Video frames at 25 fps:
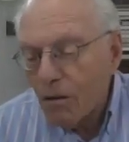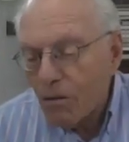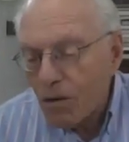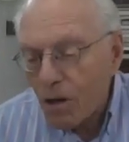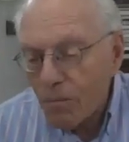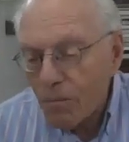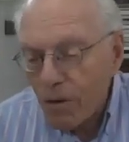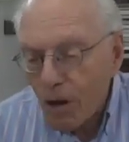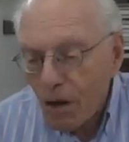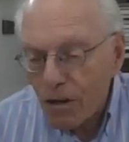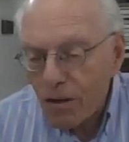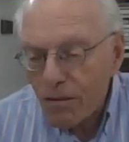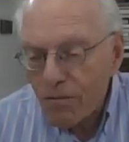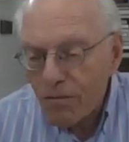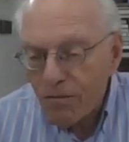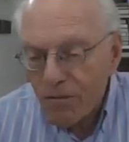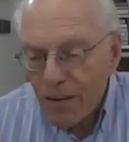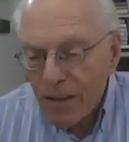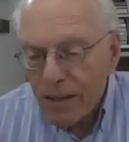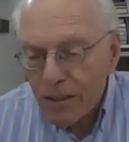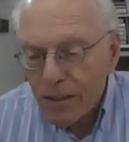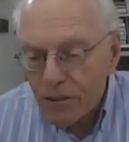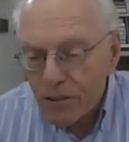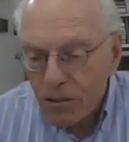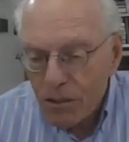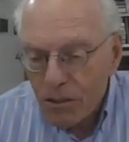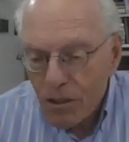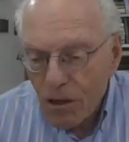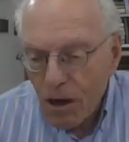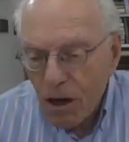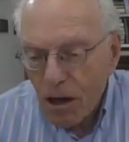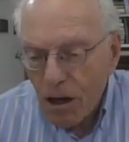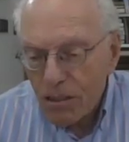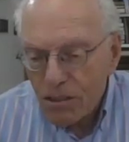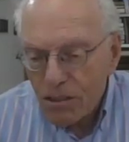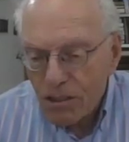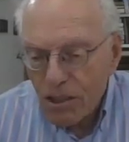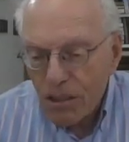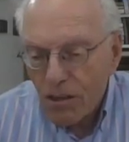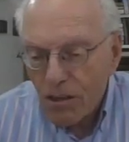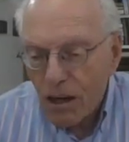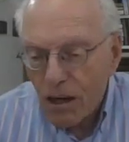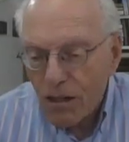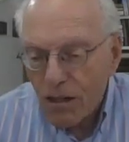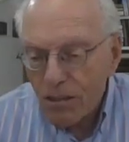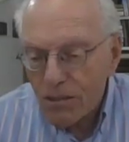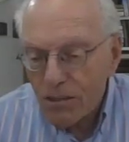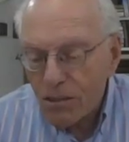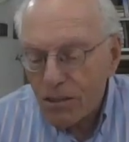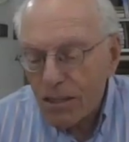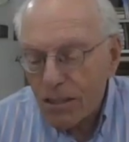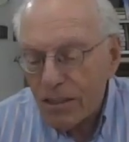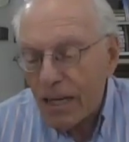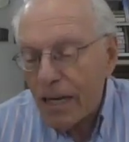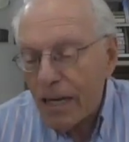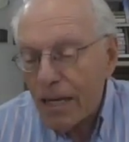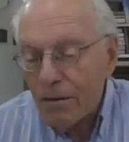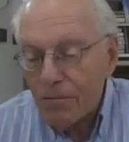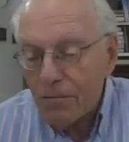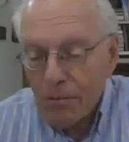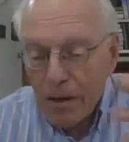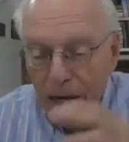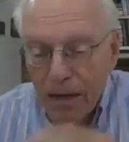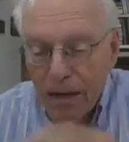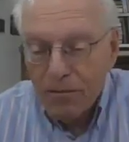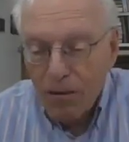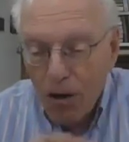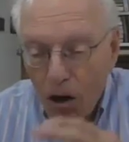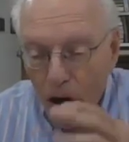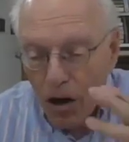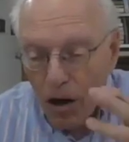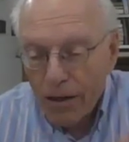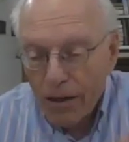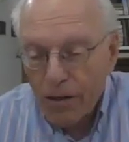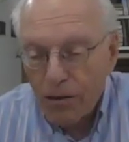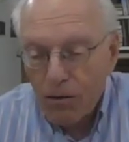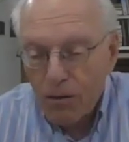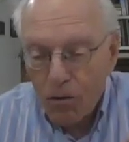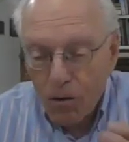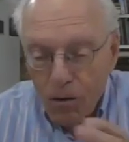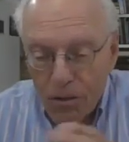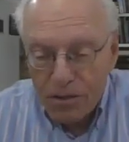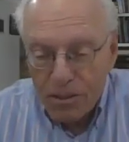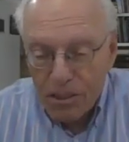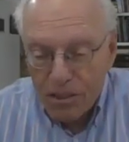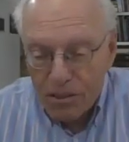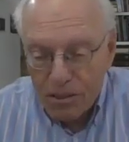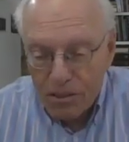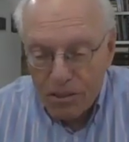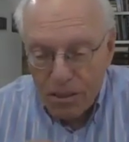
Rabbi Yochanan finished all his halachas, and then he might have argued or